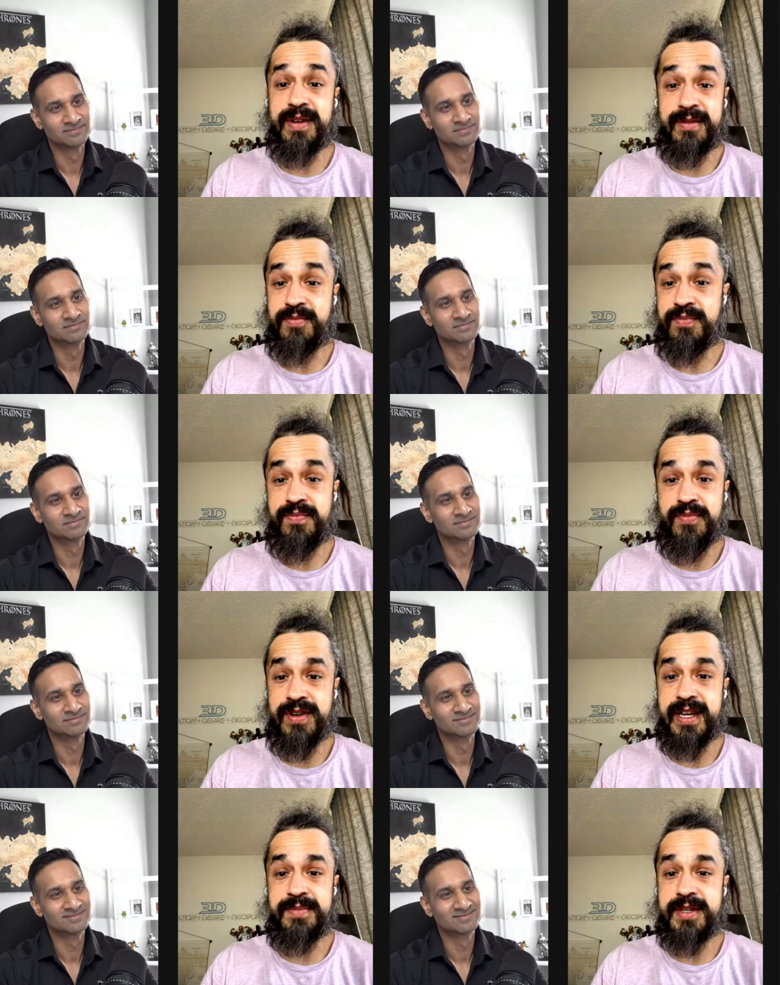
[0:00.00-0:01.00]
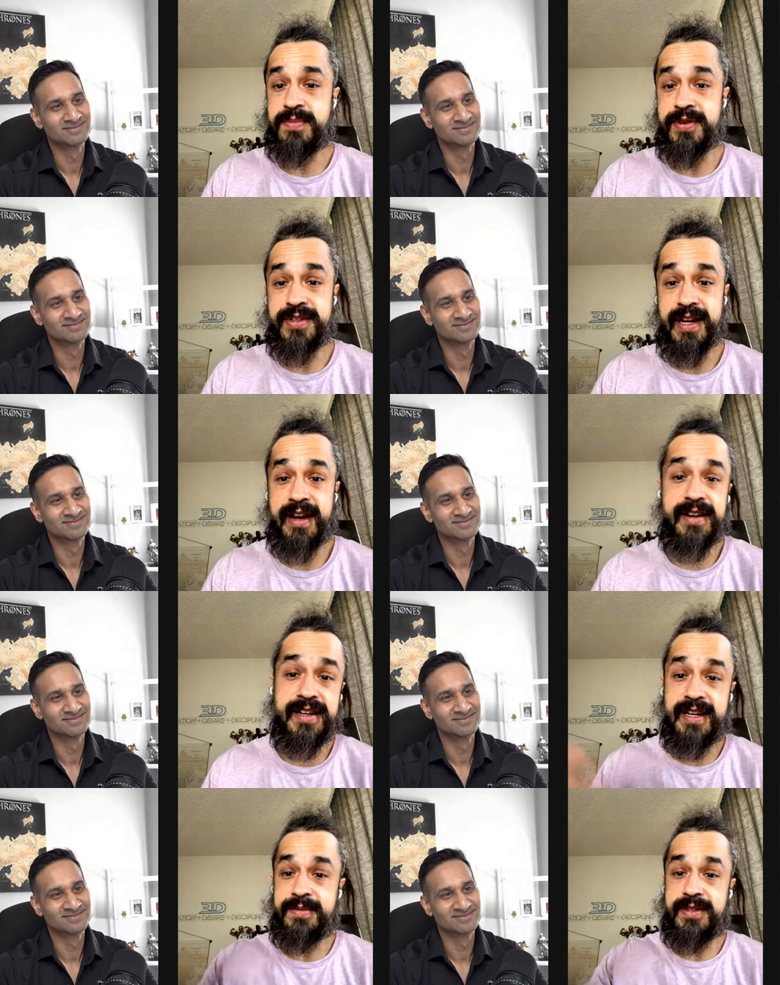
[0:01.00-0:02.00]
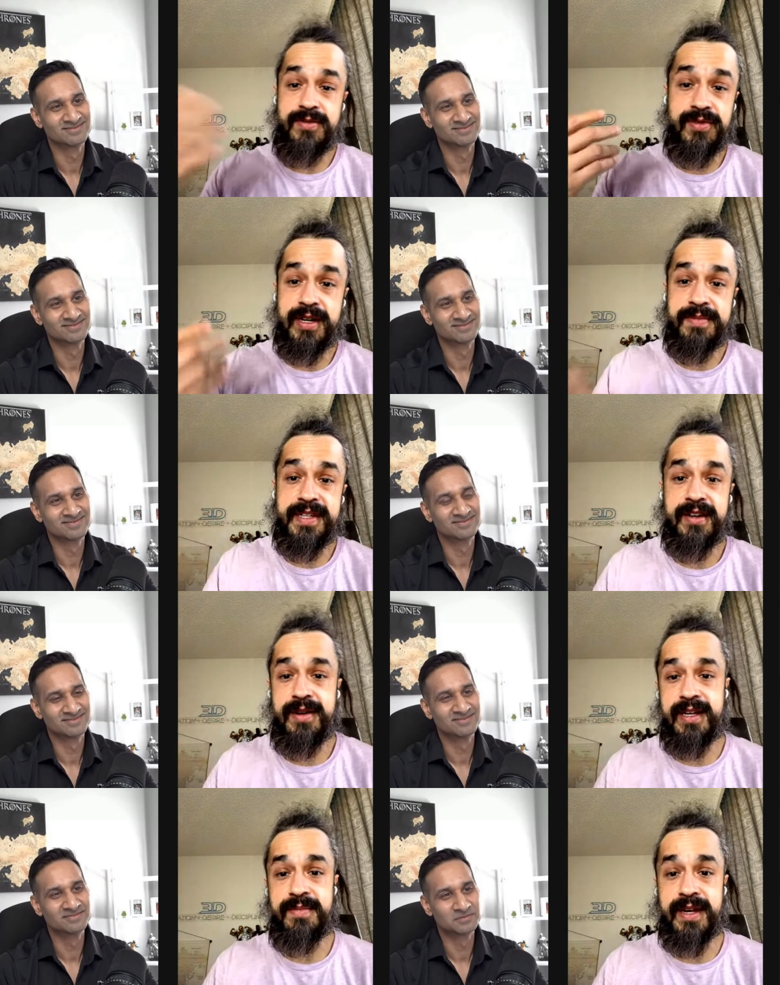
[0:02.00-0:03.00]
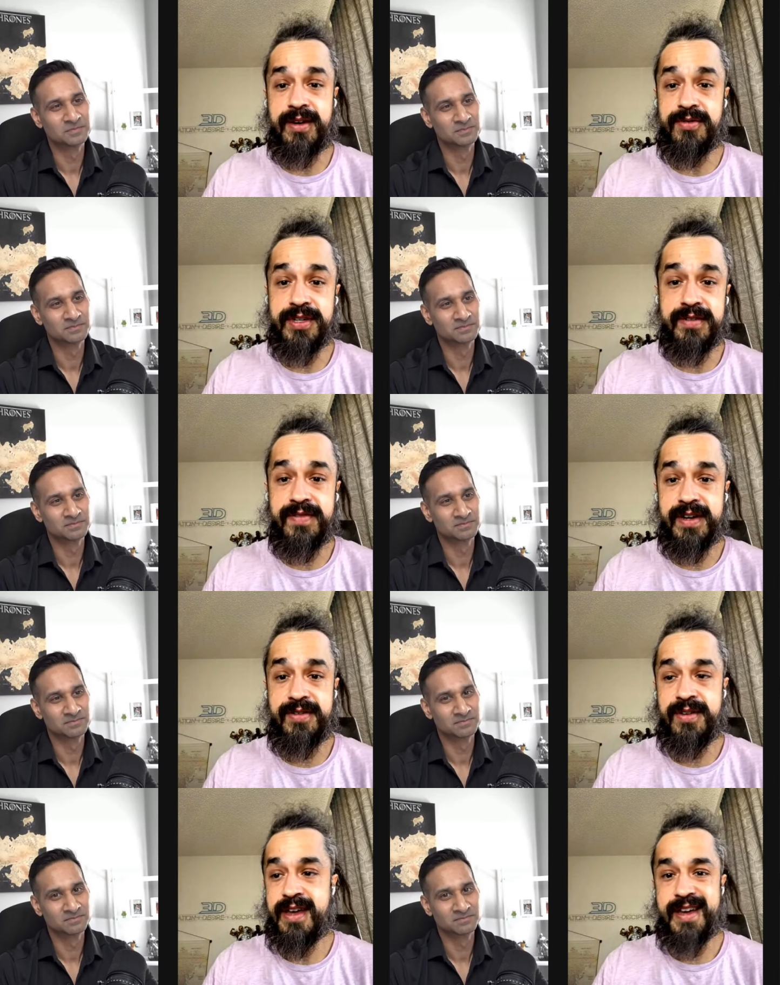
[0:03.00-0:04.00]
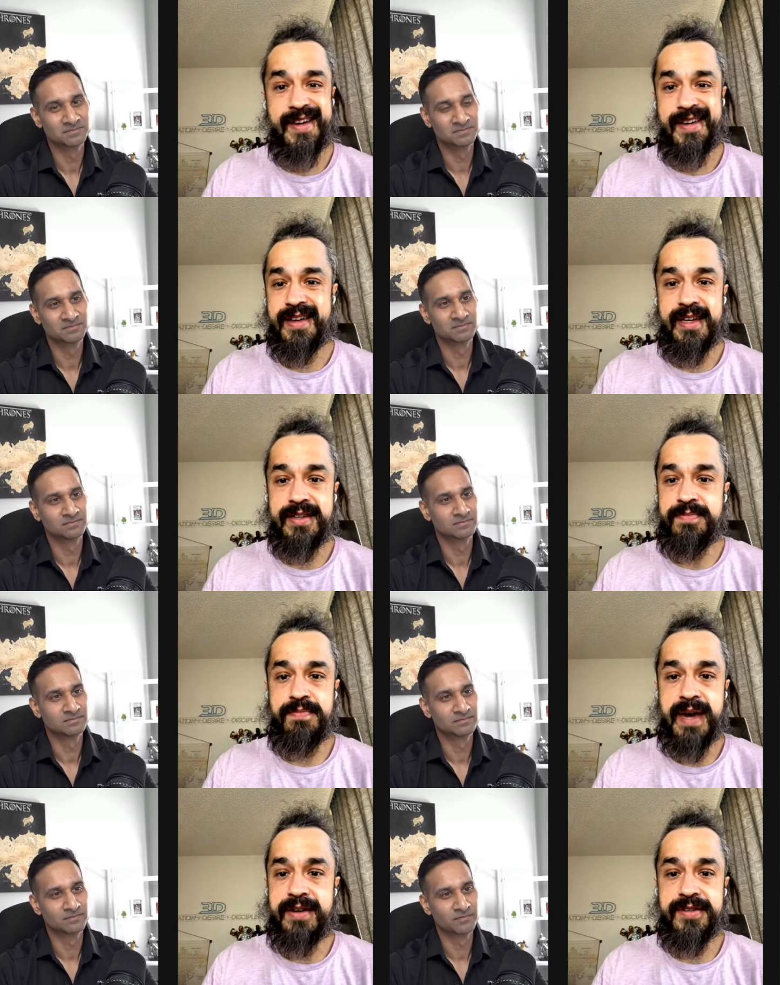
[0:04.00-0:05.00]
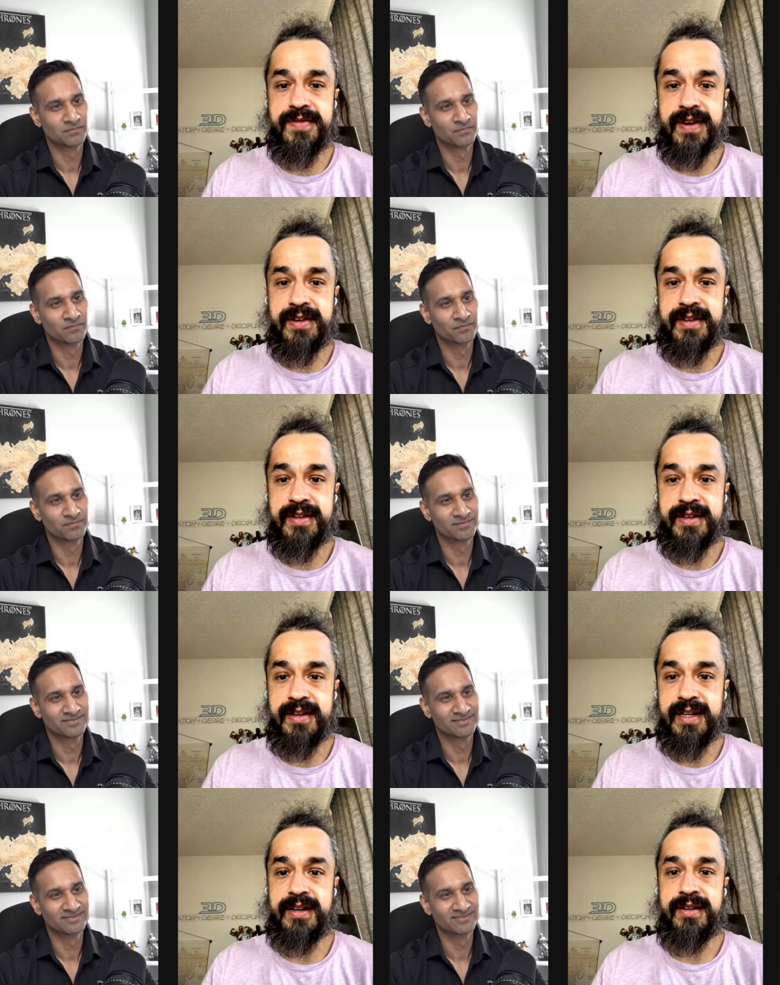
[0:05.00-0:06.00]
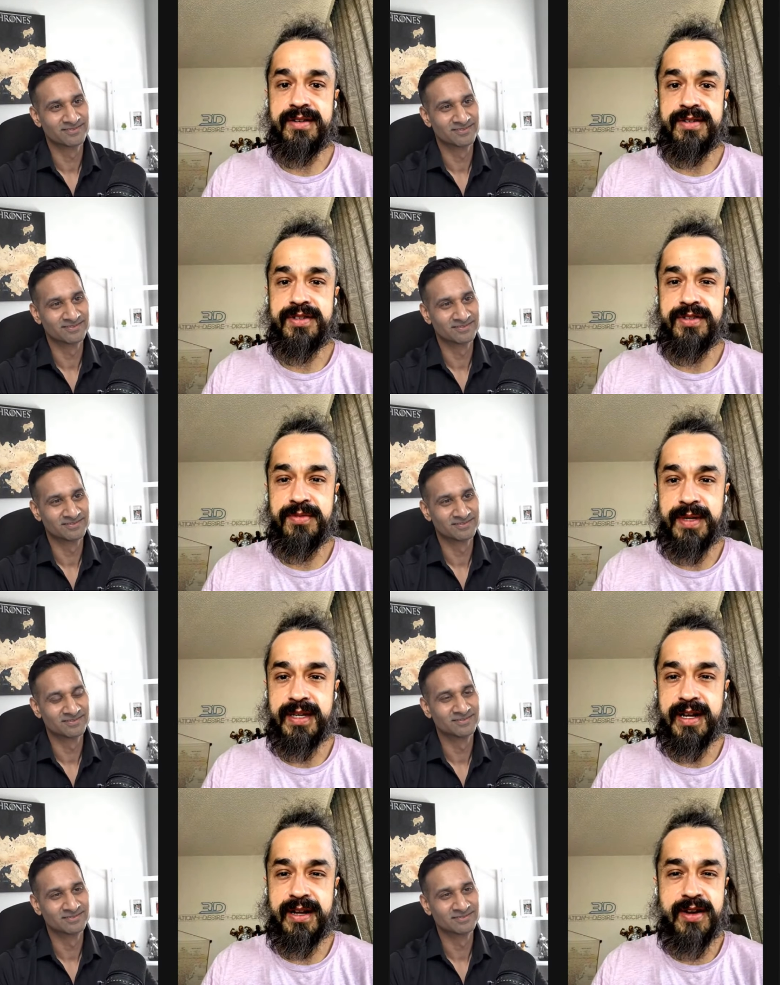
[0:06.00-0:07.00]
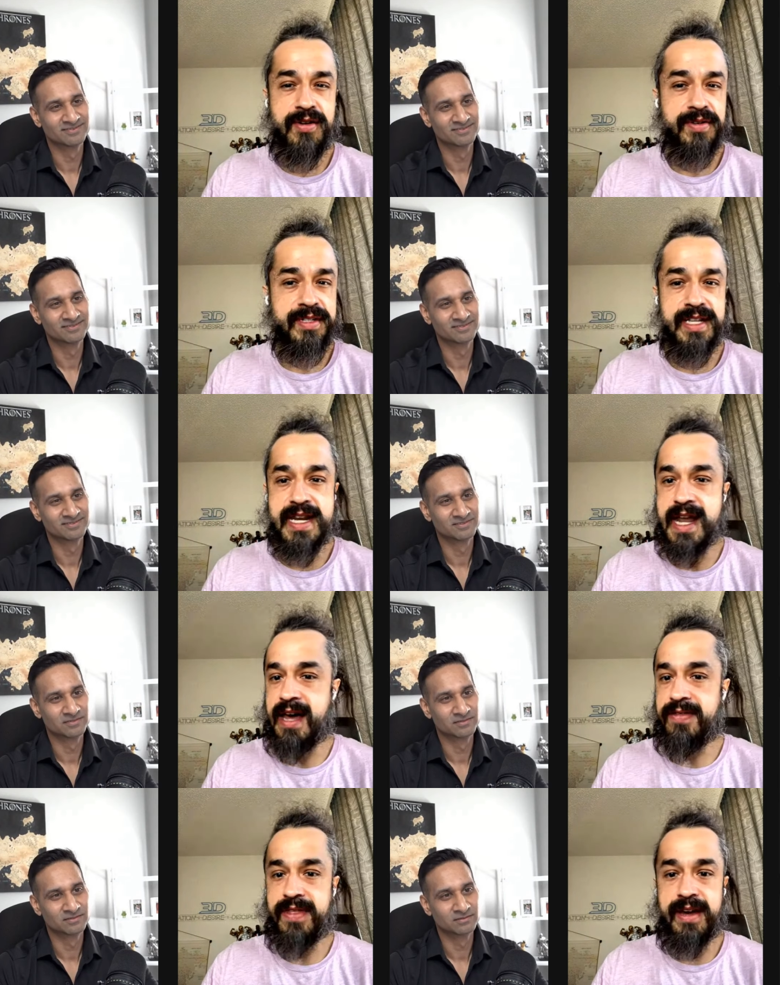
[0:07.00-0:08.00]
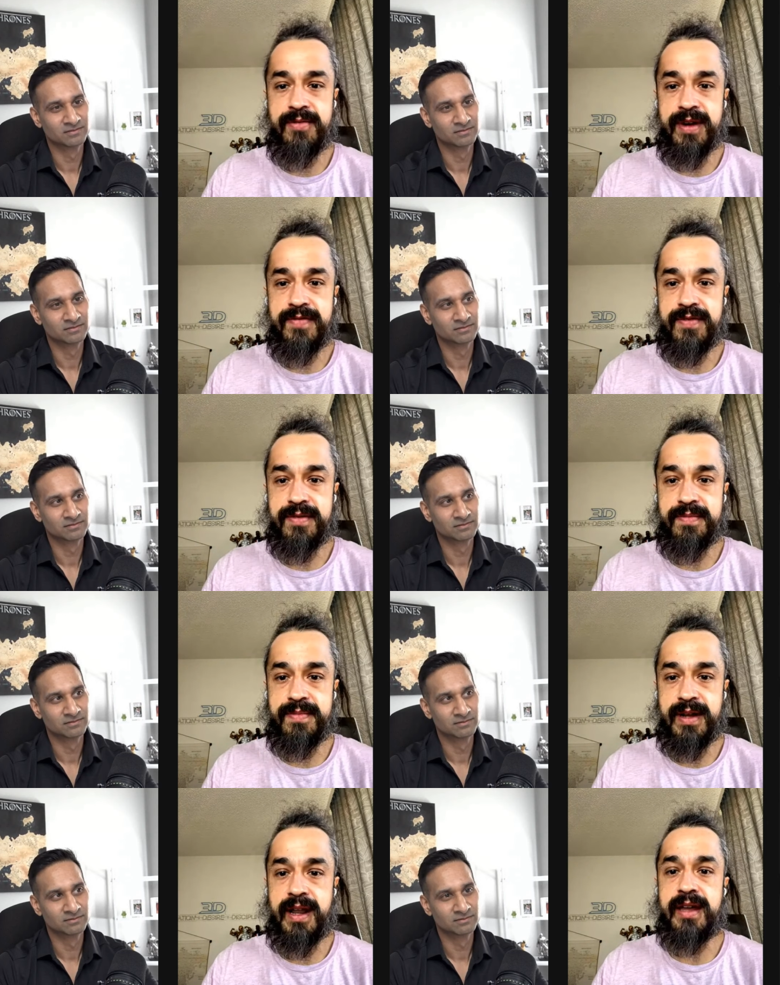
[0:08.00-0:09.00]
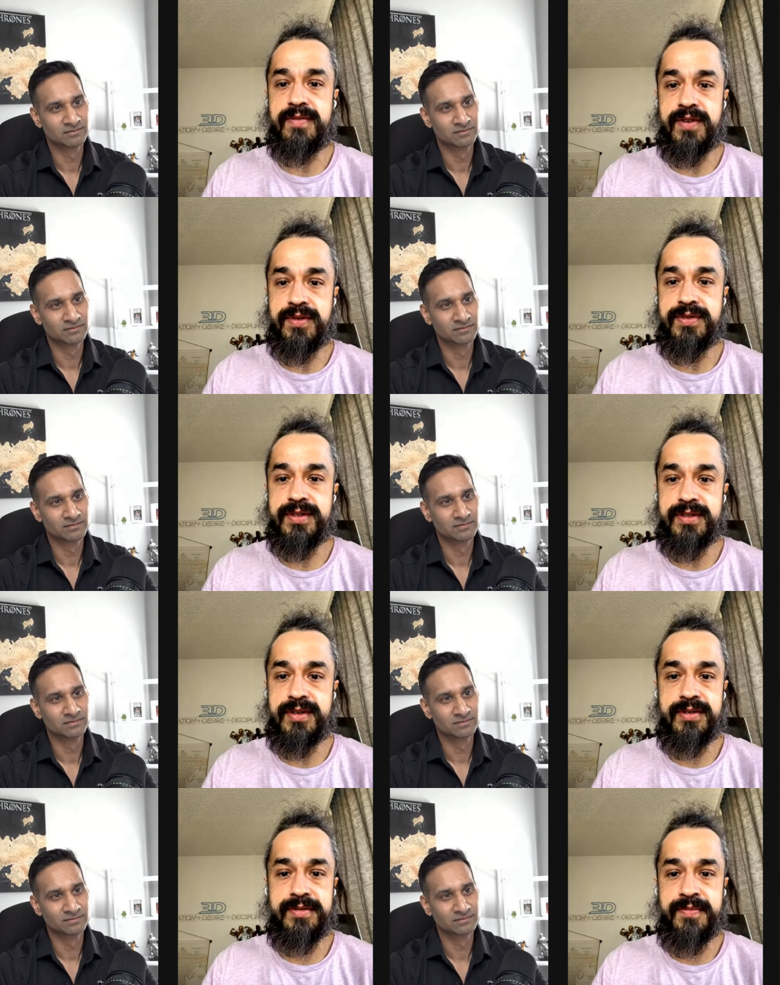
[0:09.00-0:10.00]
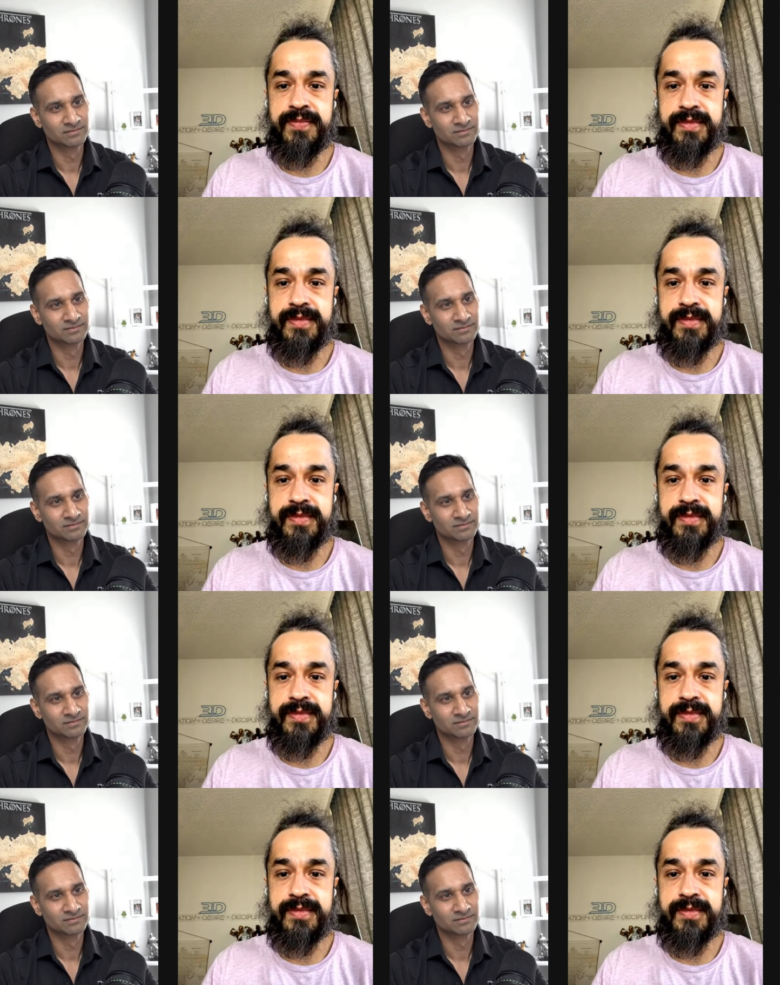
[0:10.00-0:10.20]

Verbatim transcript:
Speaker 1: Like when it comes to personality types and who comes down like my coaching funnel, it matters very little to me. And I know it's not that way for a lot of coaches. So